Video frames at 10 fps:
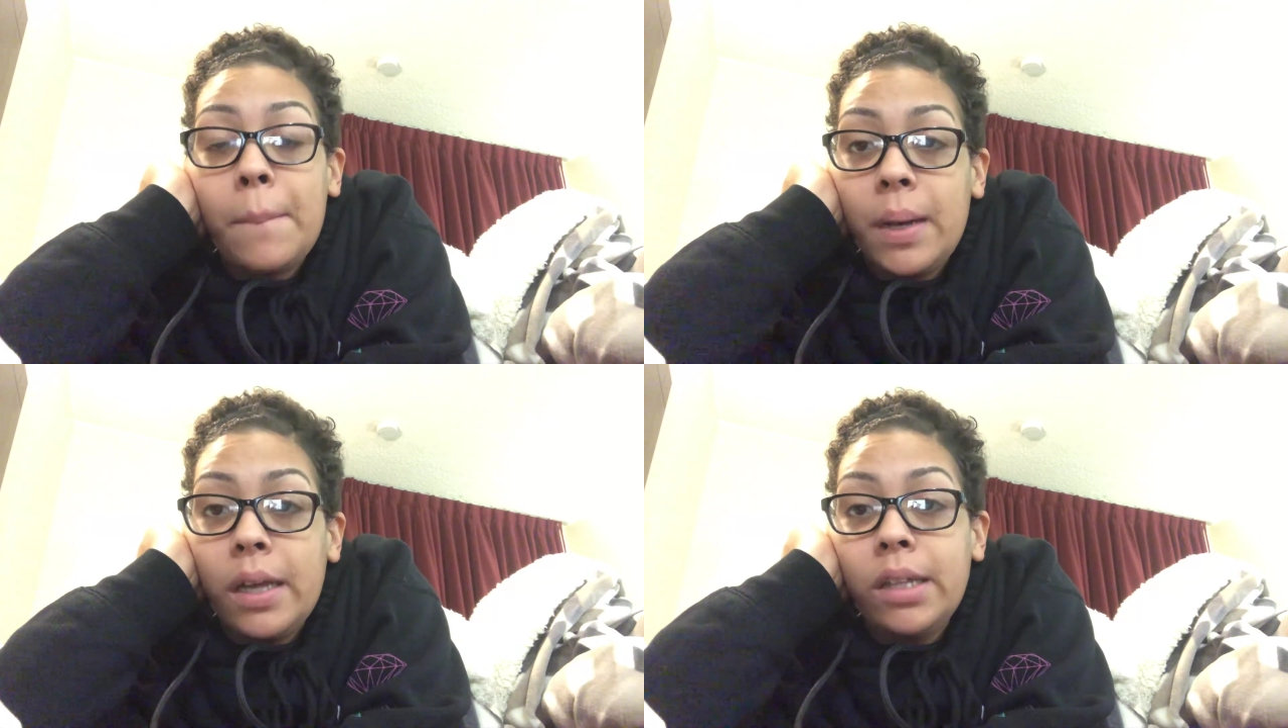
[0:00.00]

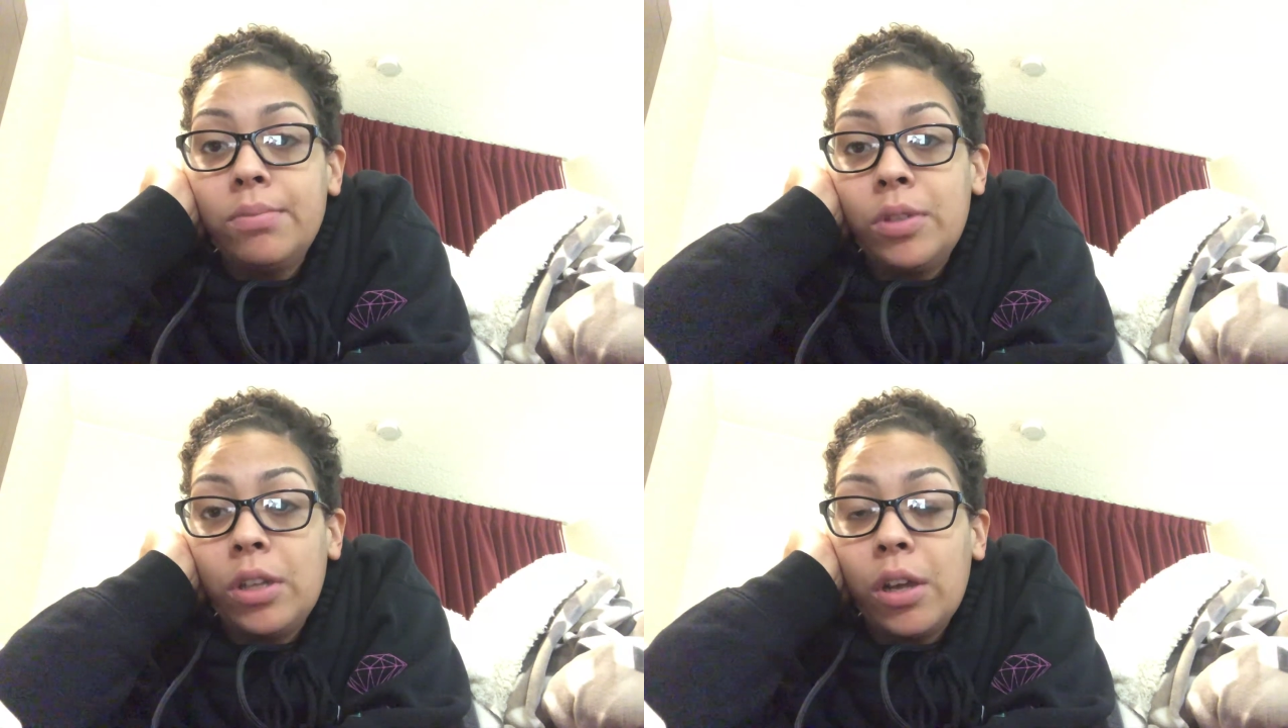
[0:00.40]
but,
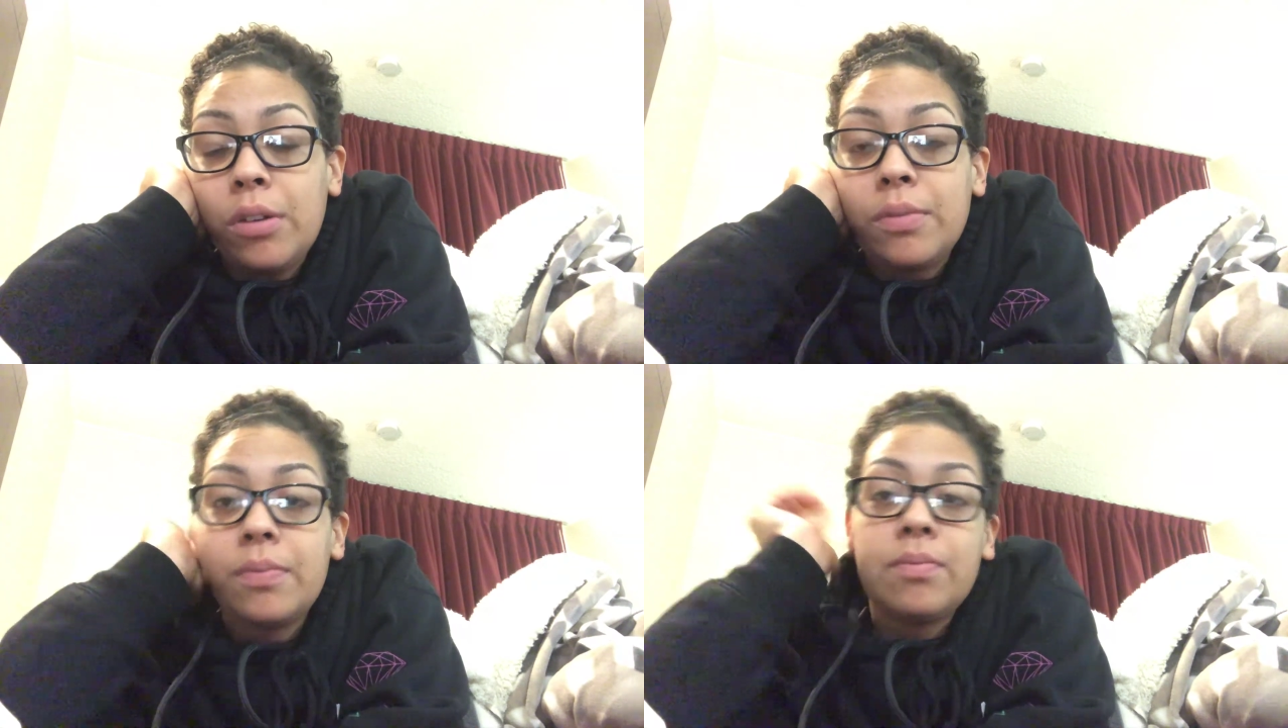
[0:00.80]
you
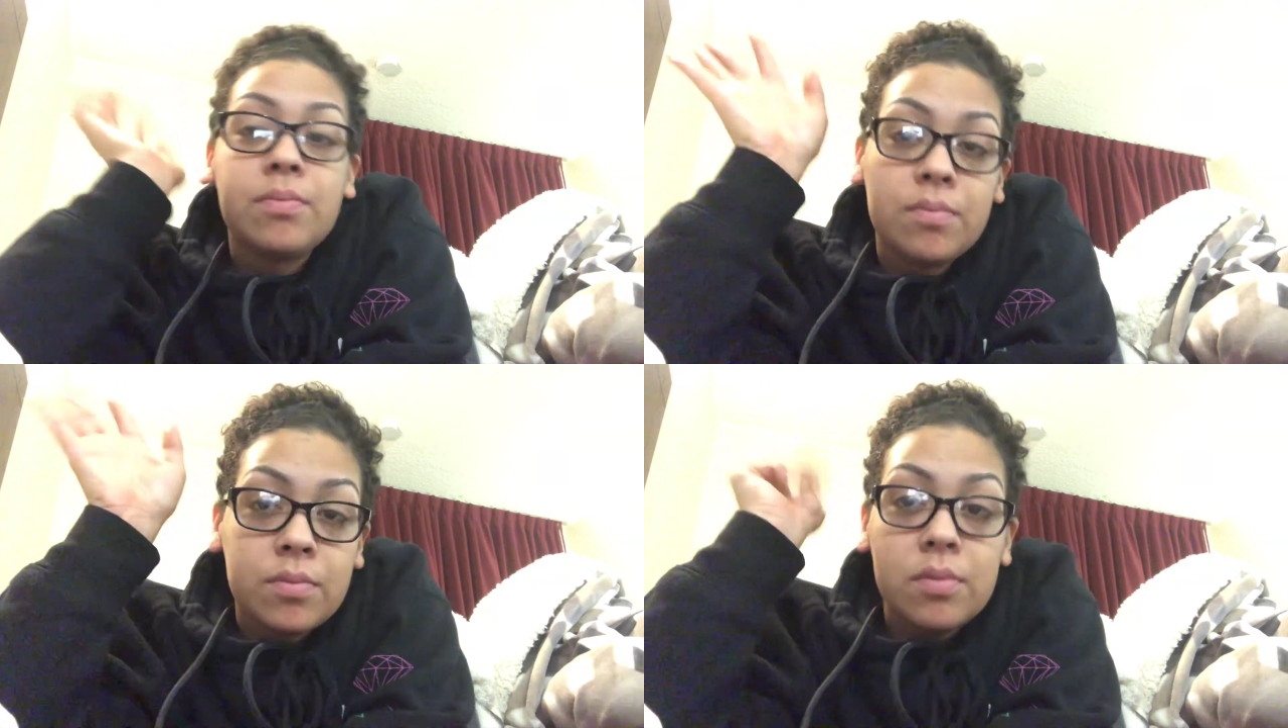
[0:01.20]
know,
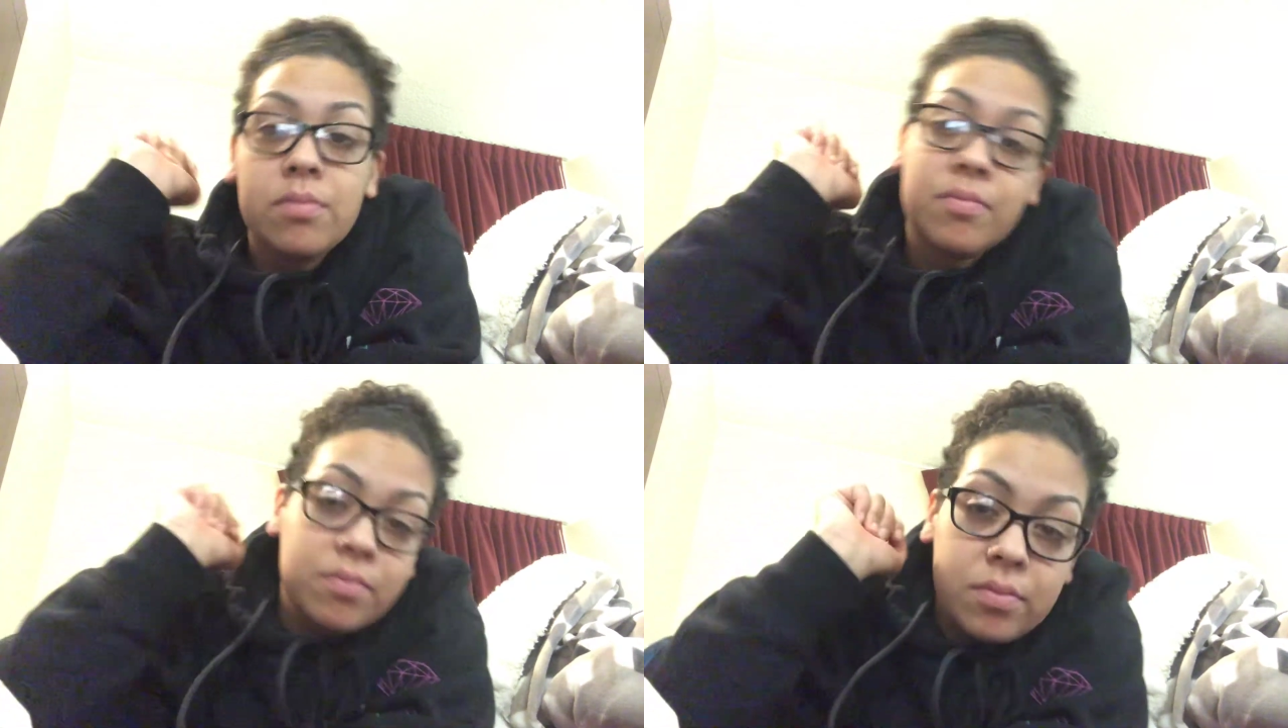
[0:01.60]

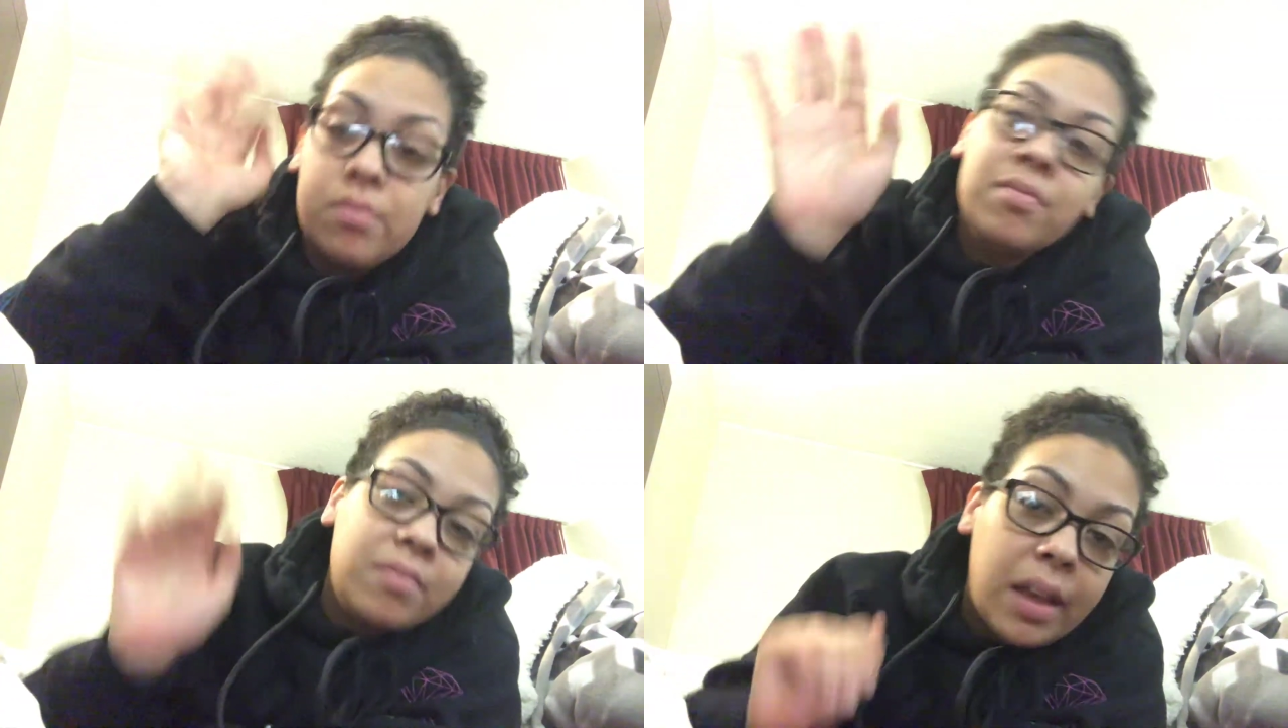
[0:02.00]

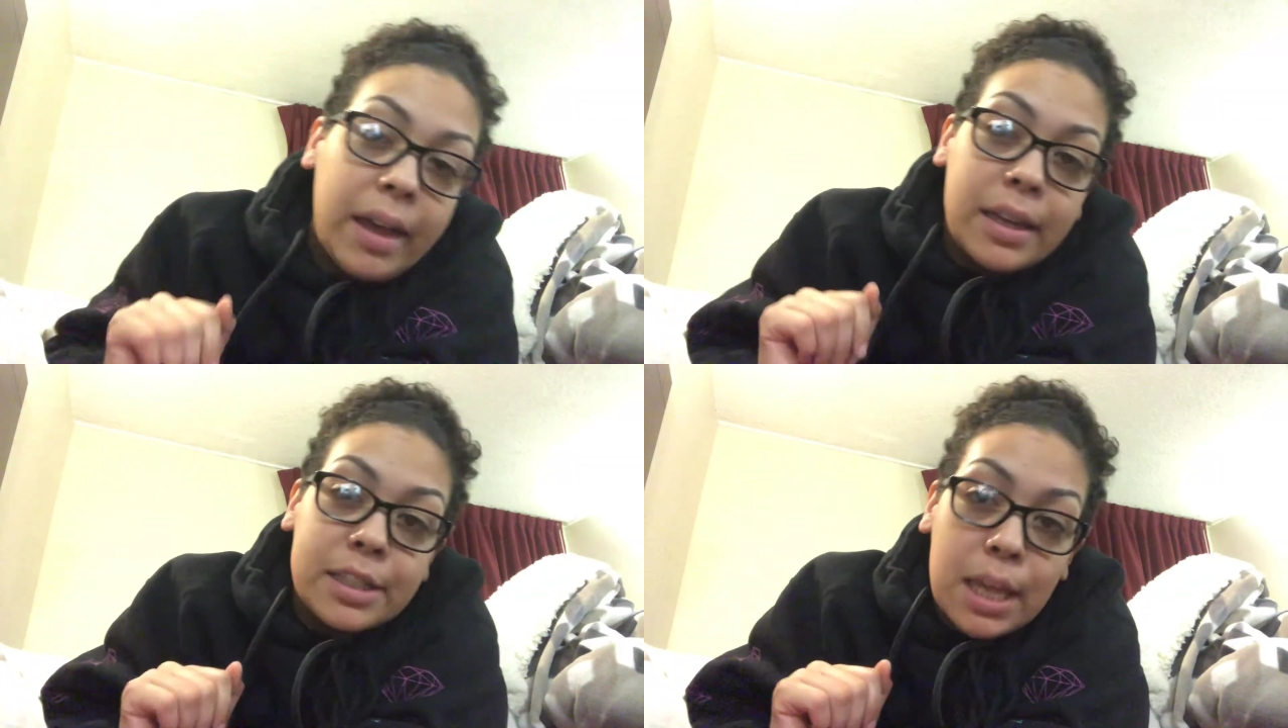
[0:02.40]
I
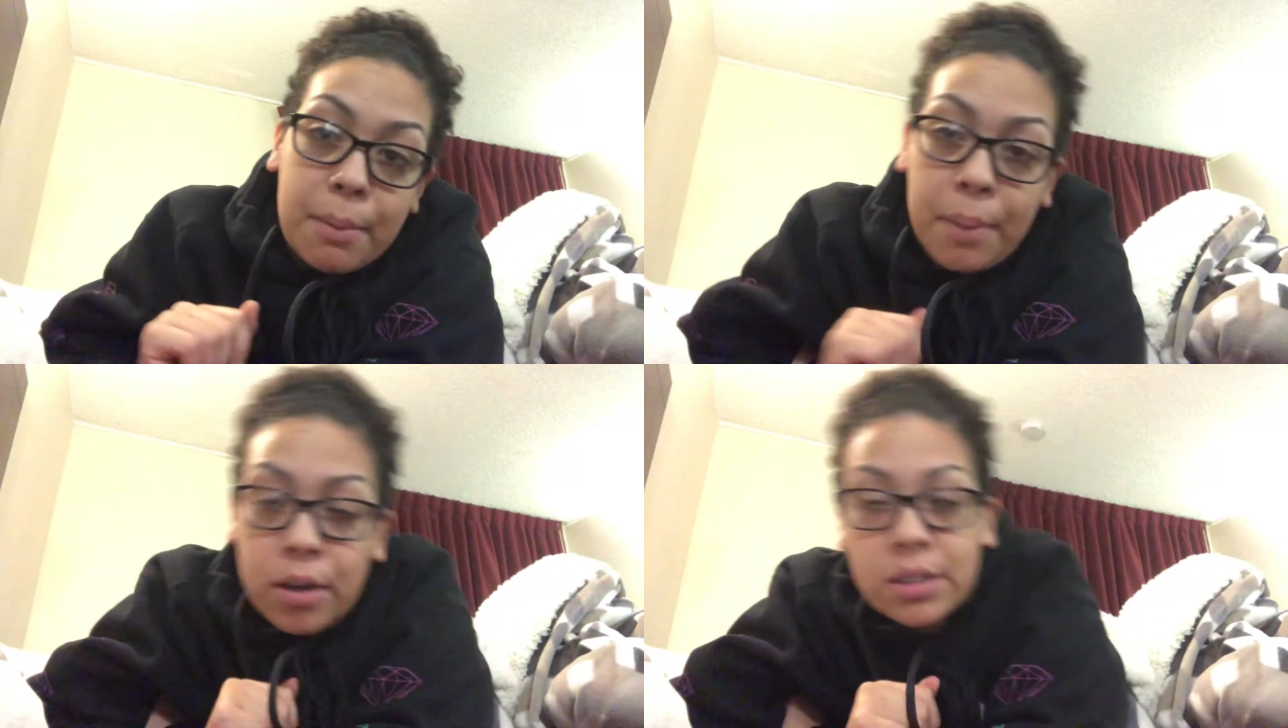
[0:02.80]
ain't that type
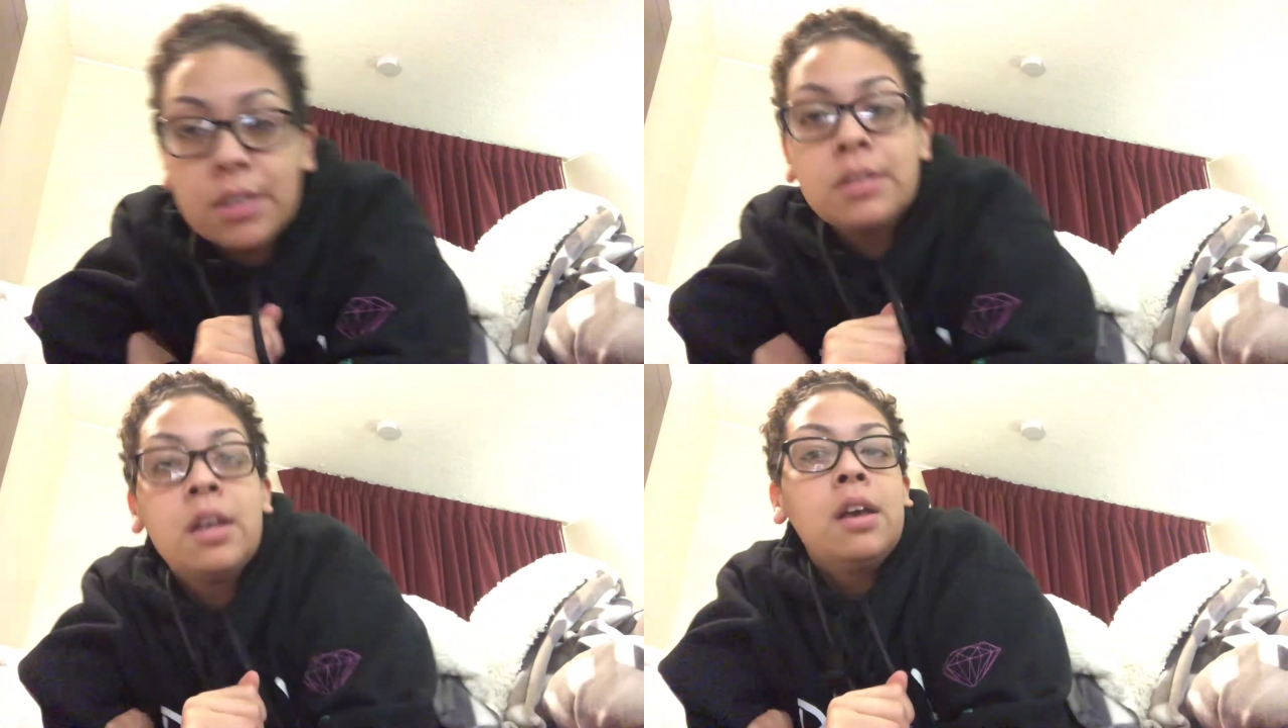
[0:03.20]
of person.